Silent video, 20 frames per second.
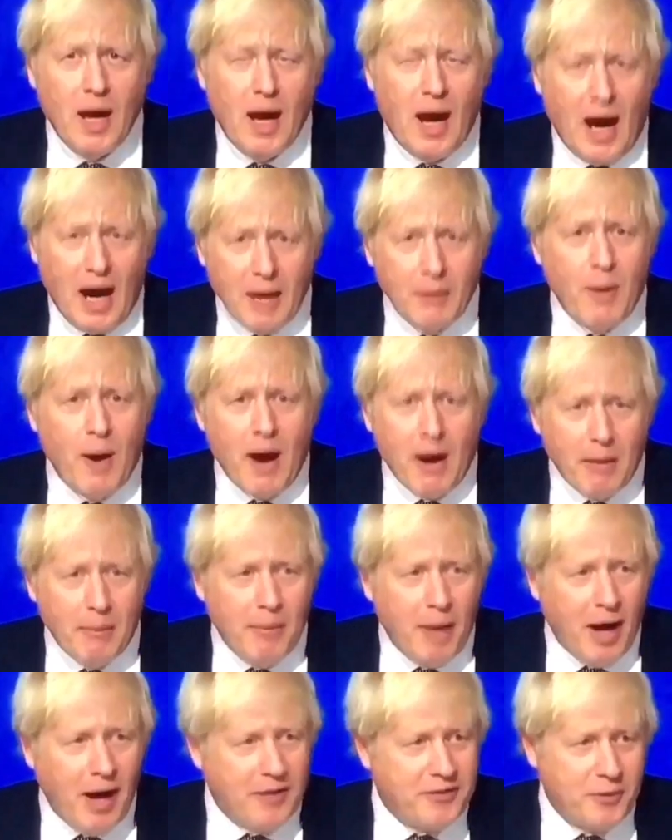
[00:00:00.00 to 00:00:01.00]
I wear a
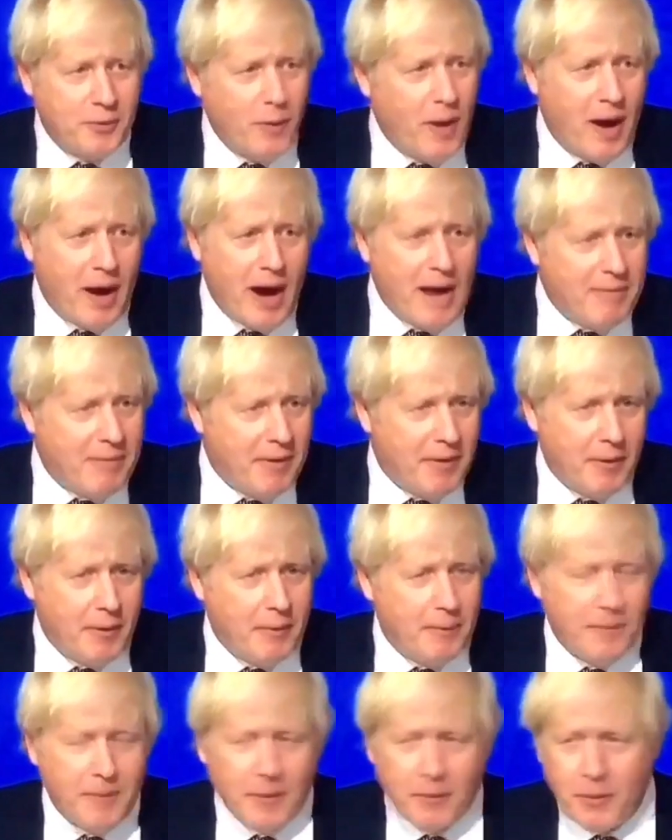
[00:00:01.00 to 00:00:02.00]
mask wherever
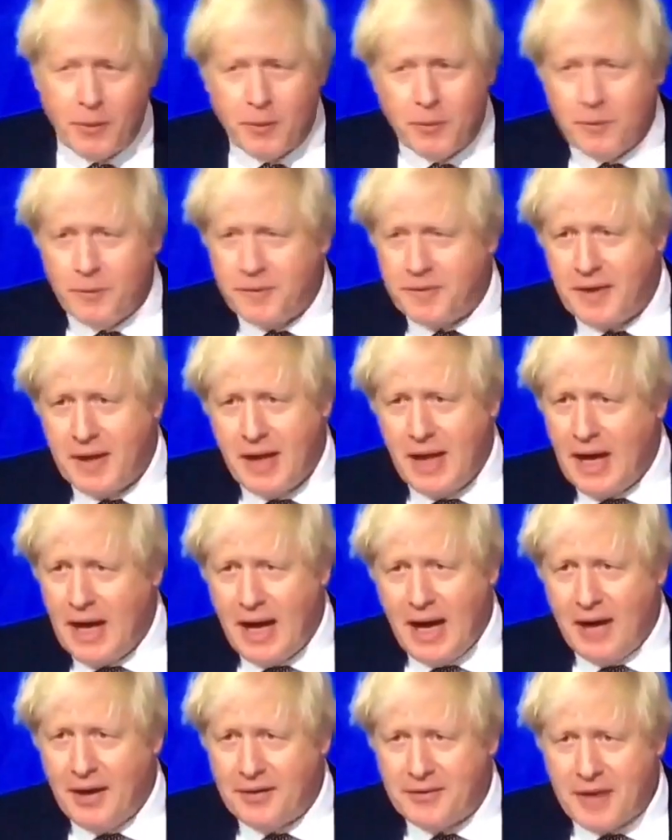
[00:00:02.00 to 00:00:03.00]
the, the rules
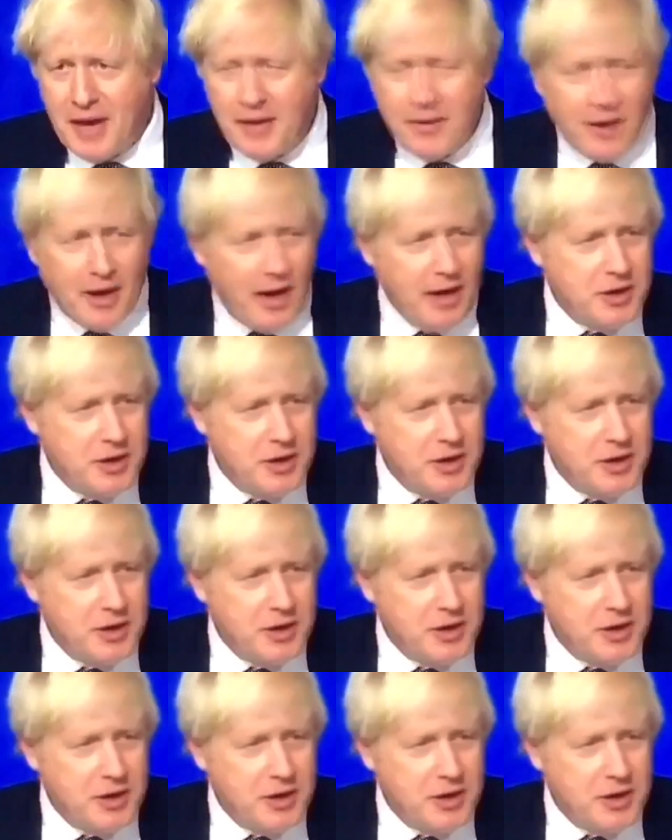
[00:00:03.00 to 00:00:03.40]
uh, say that I